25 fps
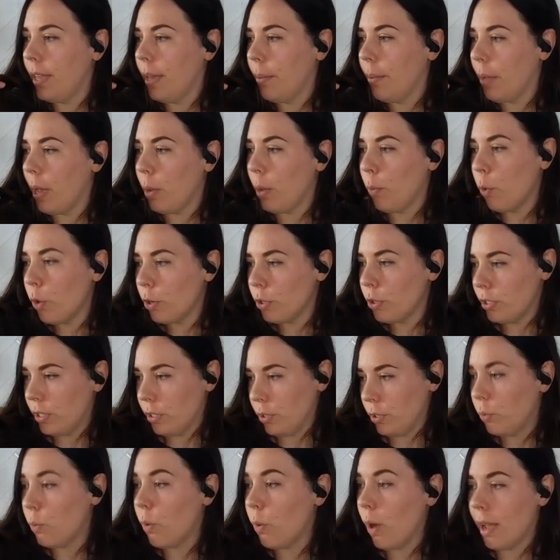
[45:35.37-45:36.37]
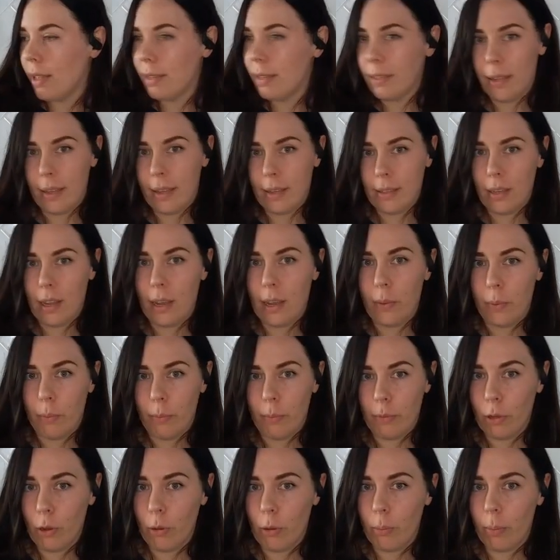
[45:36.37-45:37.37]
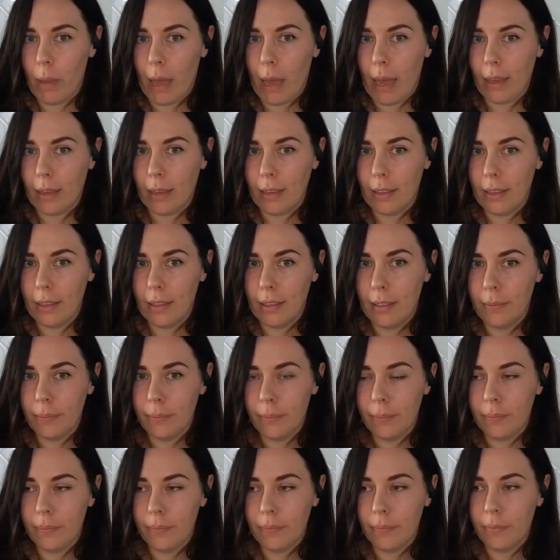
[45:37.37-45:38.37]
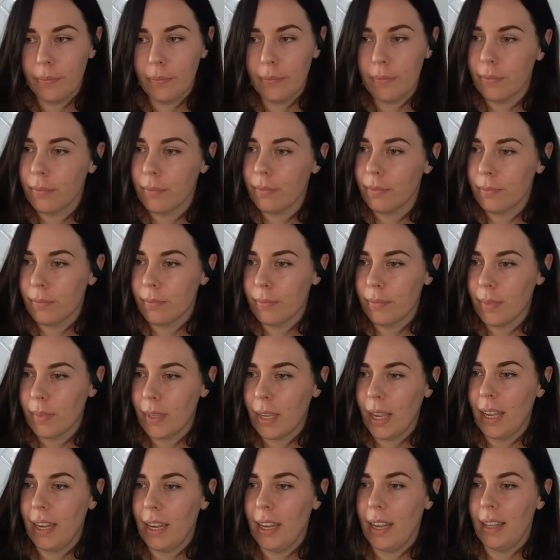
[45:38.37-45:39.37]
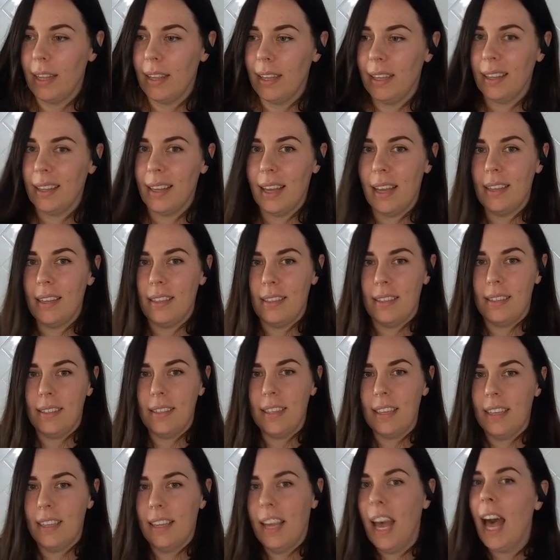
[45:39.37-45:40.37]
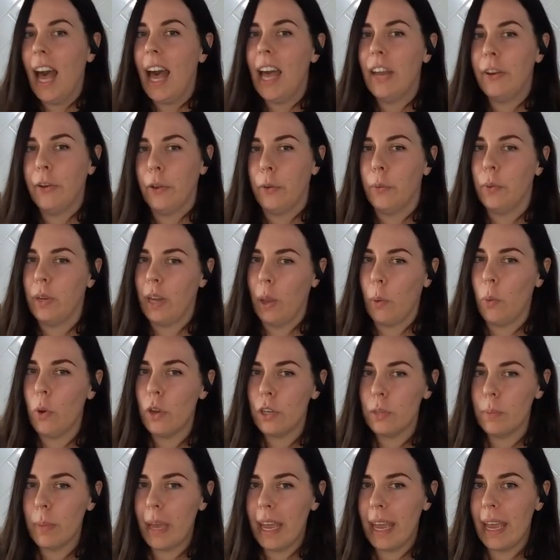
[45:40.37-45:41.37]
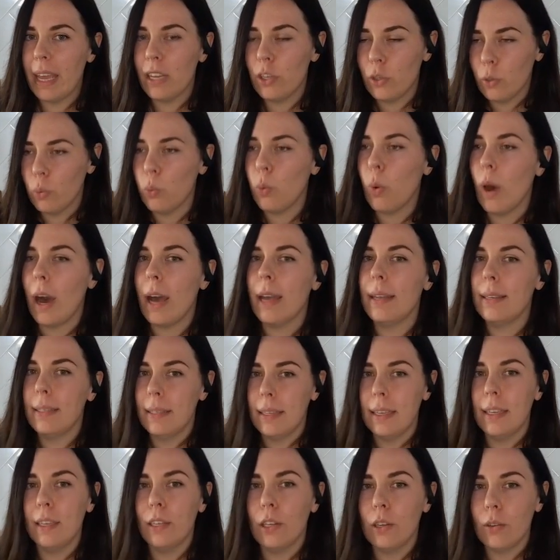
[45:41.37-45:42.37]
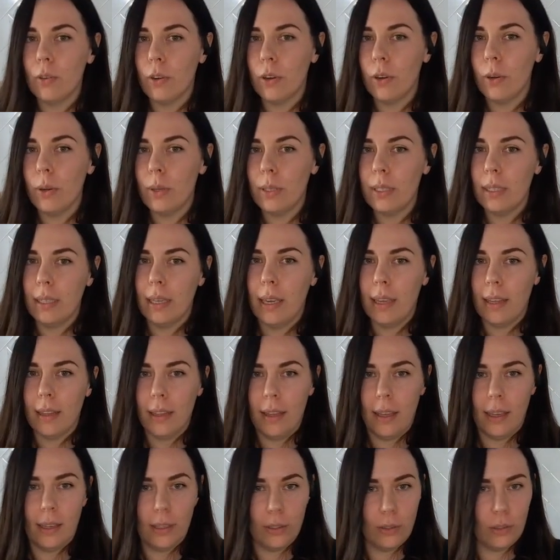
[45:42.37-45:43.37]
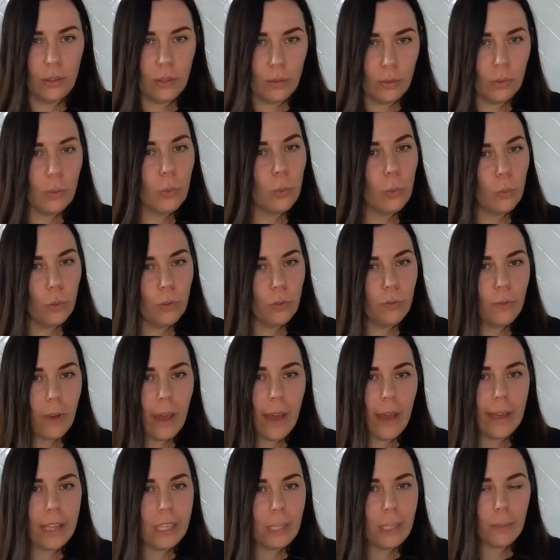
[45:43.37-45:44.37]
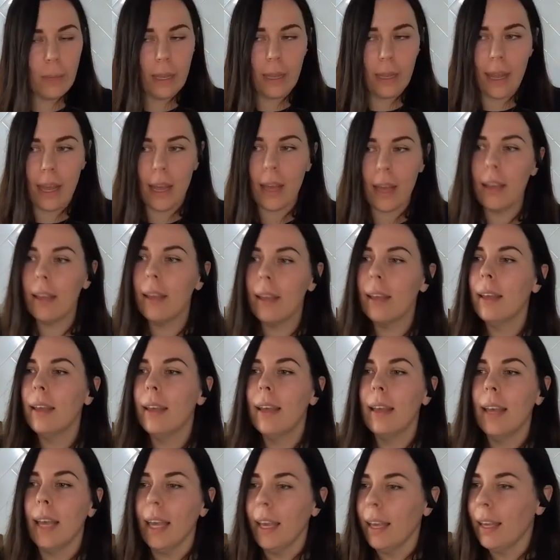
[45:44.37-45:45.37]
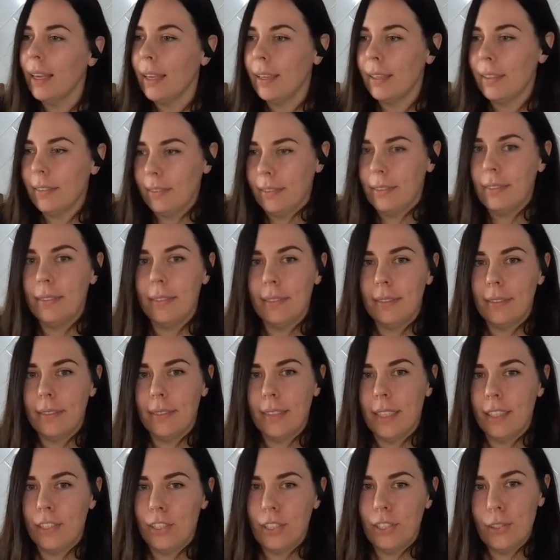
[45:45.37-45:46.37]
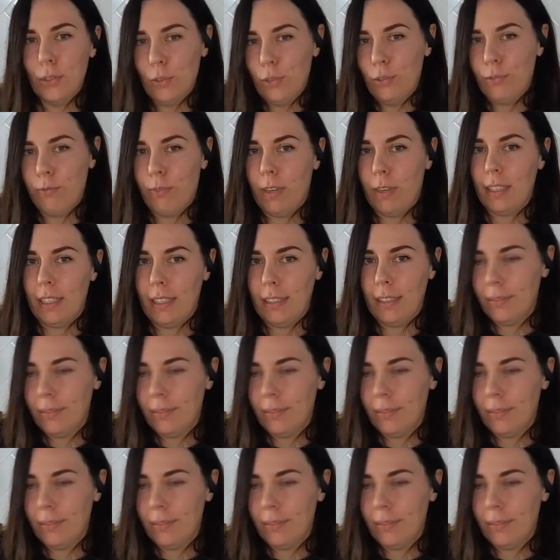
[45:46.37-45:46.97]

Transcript: washed it twice last night when we got back. And I think that I don't know, when I wash my hair twice in a row to get like wood fire smell out, it just goes funny.